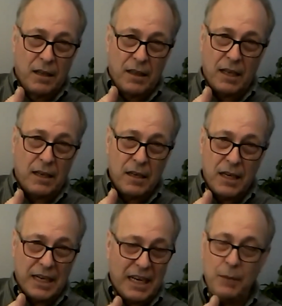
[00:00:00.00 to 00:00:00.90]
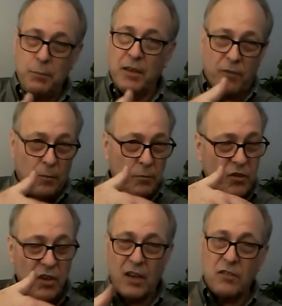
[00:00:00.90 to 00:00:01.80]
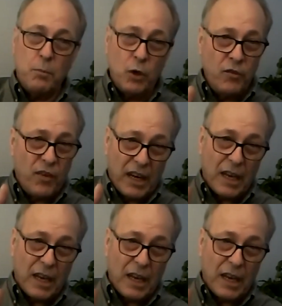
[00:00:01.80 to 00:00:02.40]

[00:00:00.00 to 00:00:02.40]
that keeps him from just moving